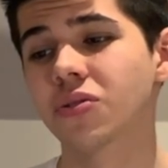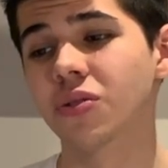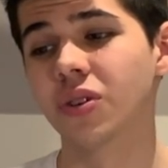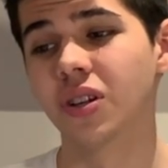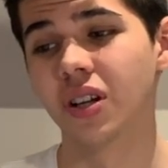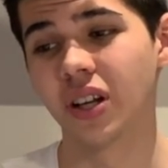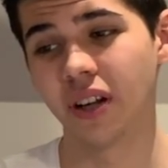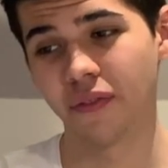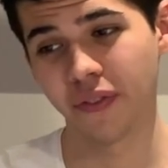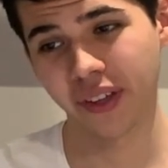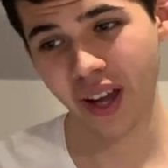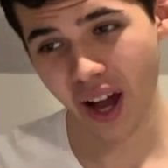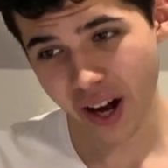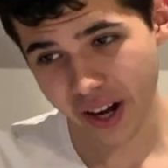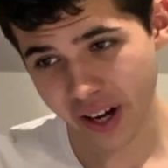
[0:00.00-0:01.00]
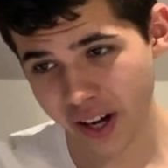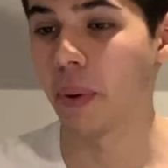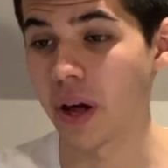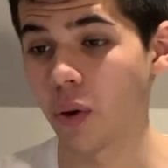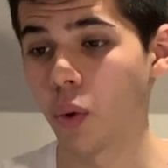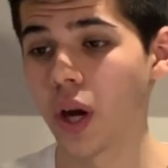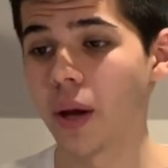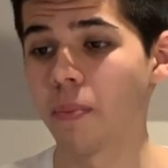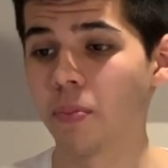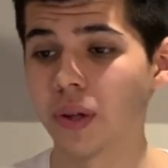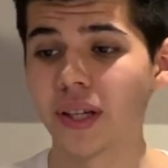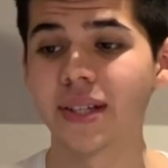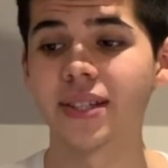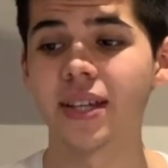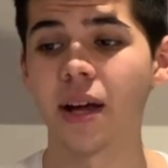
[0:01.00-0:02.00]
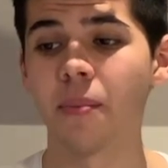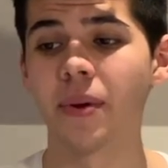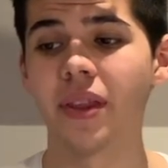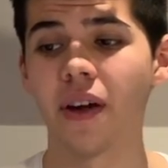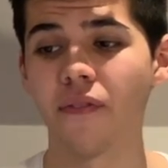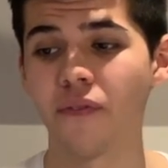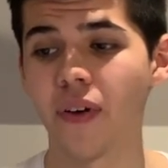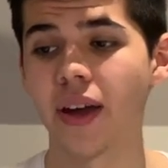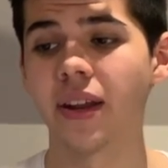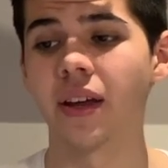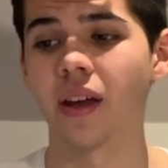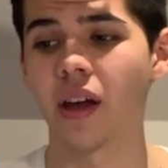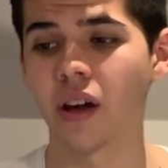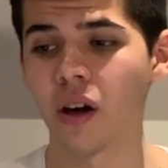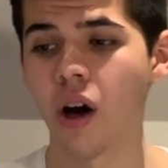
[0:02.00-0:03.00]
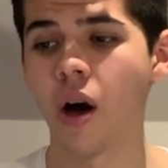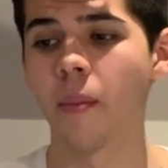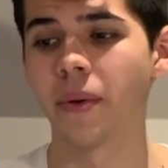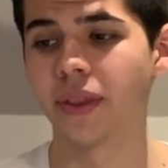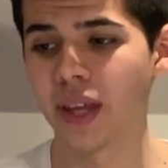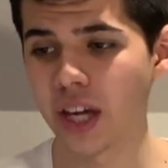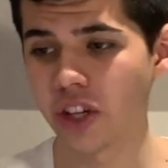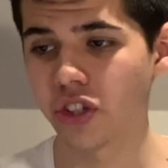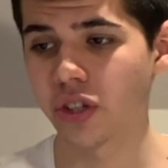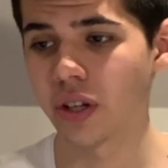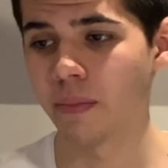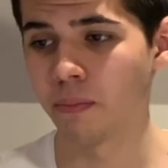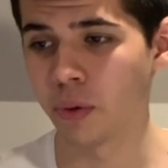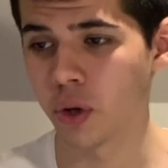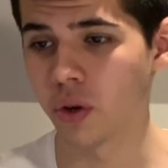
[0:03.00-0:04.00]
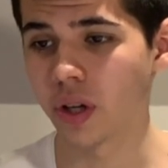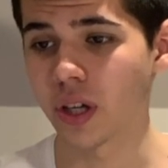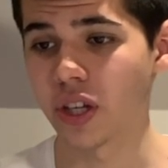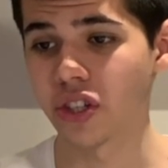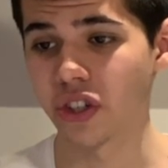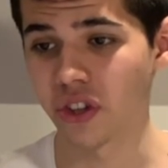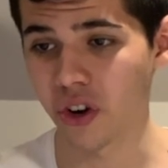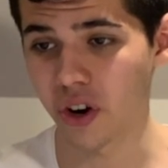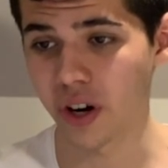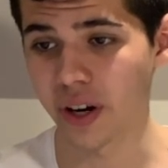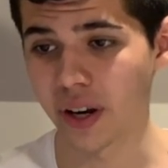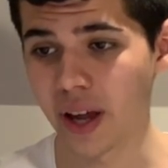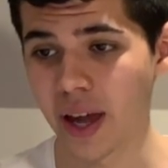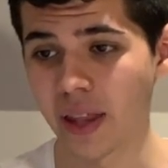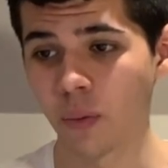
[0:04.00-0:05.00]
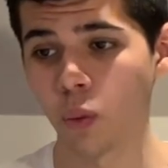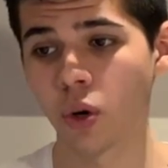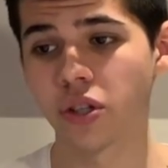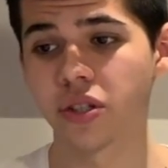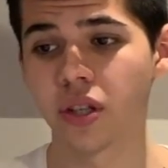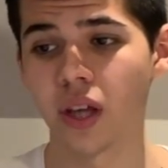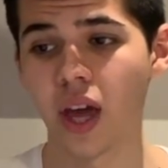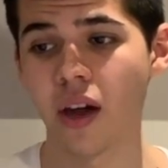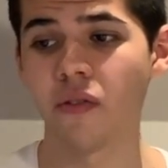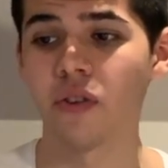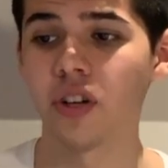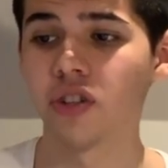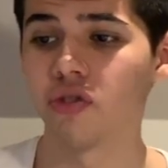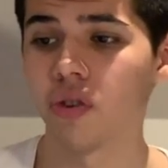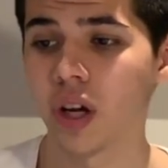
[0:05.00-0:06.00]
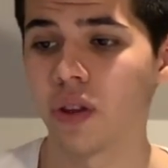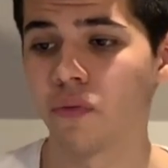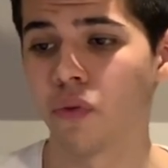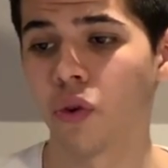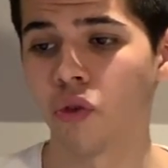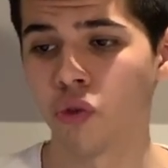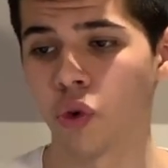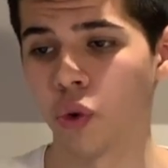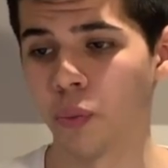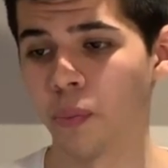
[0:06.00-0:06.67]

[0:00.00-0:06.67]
Tulifikar. By the way, please tell me that finding accommodation in Munich isn't hard, and what's the average rate for a room.